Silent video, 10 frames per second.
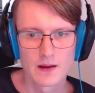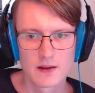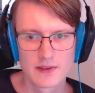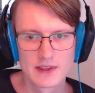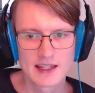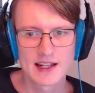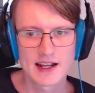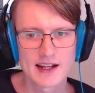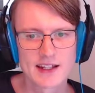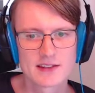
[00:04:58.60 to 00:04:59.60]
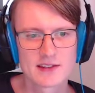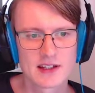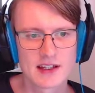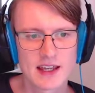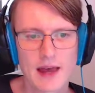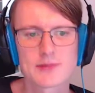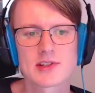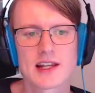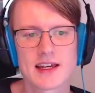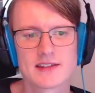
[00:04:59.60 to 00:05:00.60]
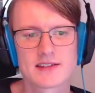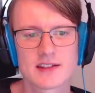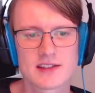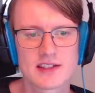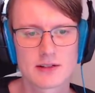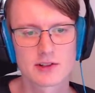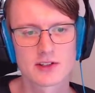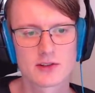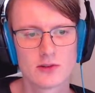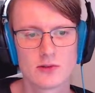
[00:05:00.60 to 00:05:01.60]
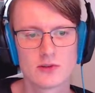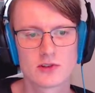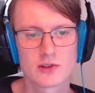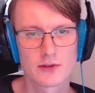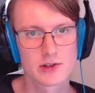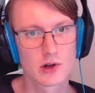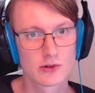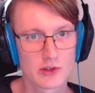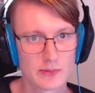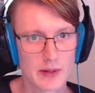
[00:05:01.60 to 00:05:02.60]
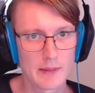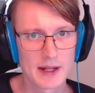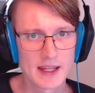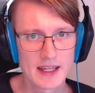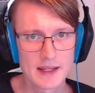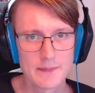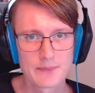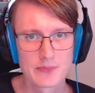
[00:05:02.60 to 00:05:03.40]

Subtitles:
the client encapsulates a secret to the server's long-term public key,